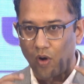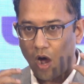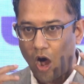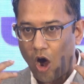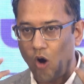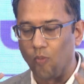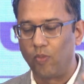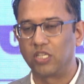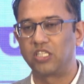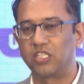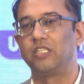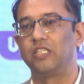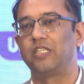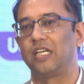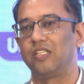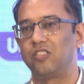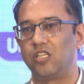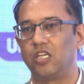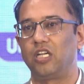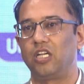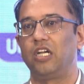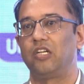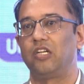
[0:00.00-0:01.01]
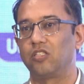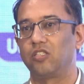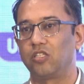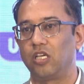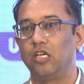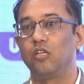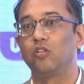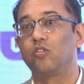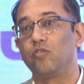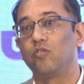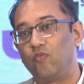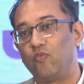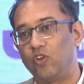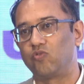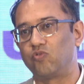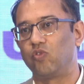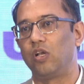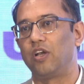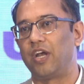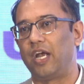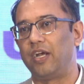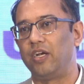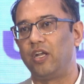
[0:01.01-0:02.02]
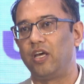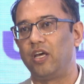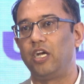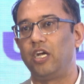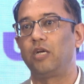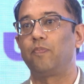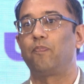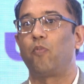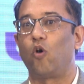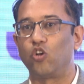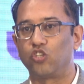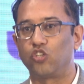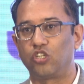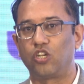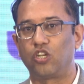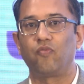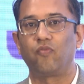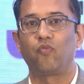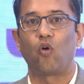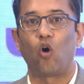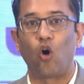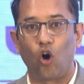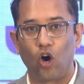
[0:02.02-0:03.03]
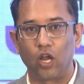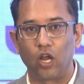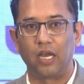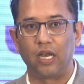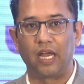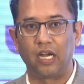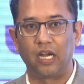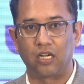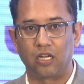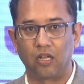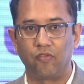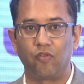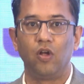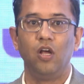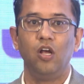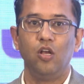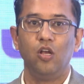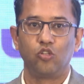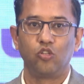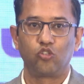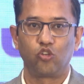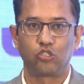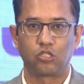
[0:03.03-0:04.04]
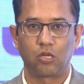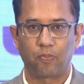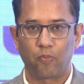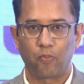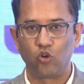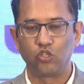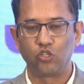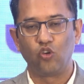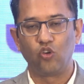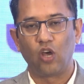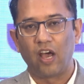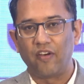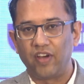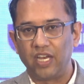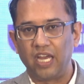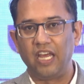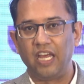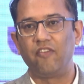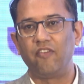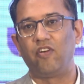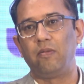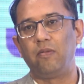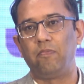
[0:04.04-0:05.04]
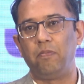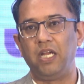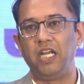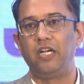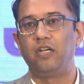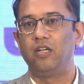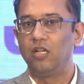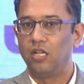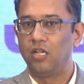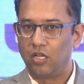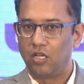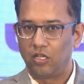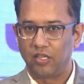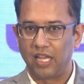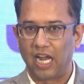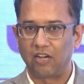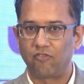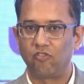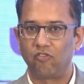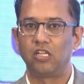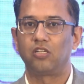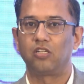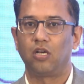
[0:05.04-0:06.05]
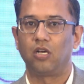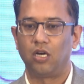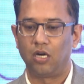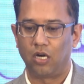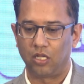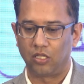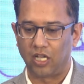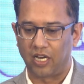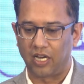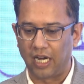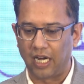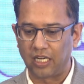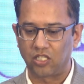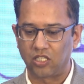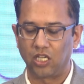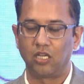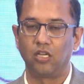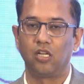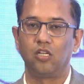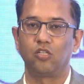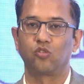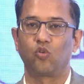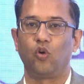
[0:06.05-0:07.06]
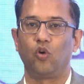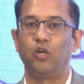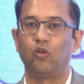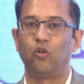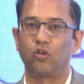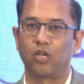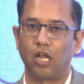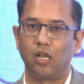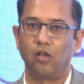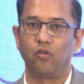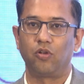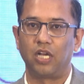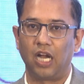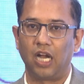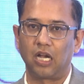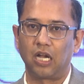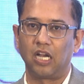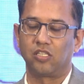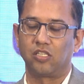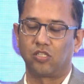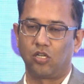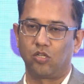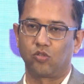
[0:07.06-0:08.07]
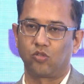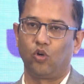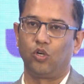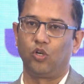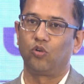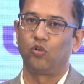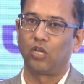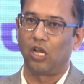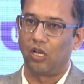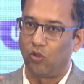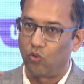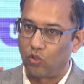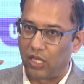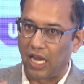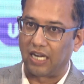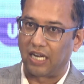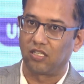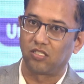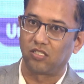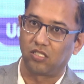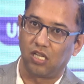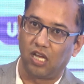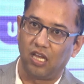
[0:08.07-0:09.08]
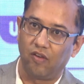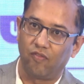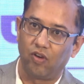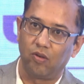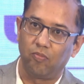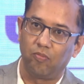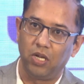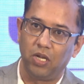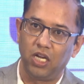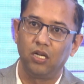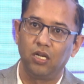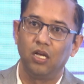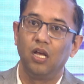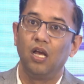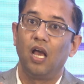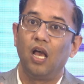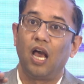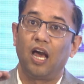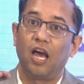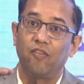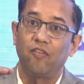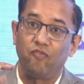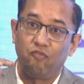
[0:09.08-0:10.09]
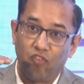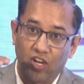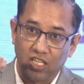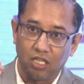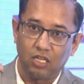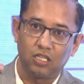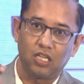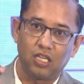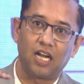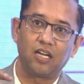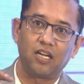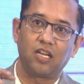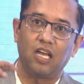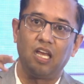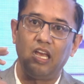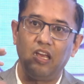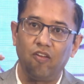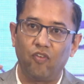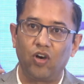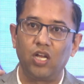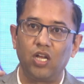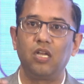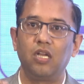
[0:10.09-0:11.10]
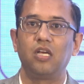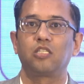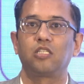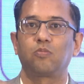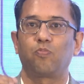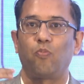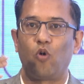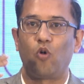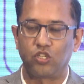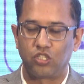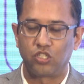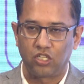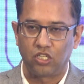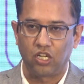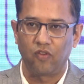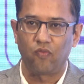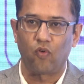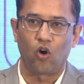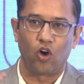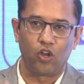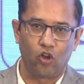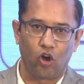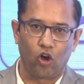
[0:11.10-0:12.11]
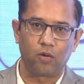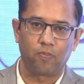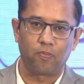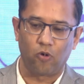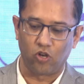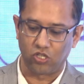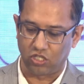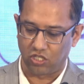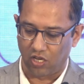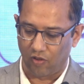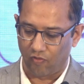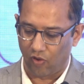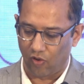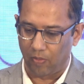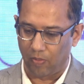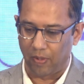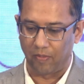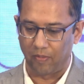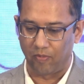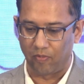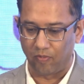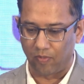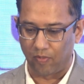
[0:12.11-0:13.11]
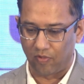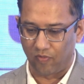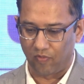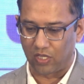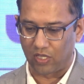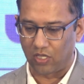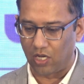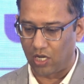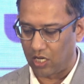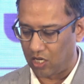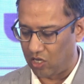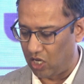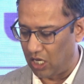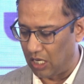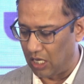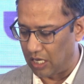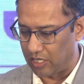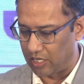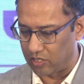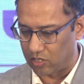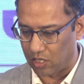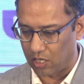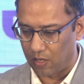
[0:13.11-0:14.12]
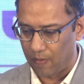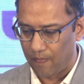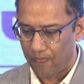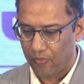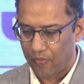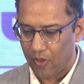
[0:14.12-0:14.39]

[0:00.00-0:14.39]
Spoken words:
how much intensity it is giving, which will render it positive or negative. So suppose you have an A1 bead, that will the red signal is going to tell you, red laser is going to tell you that is the A1 bead, and whether that A1 is positive or not positive will be with the green laser.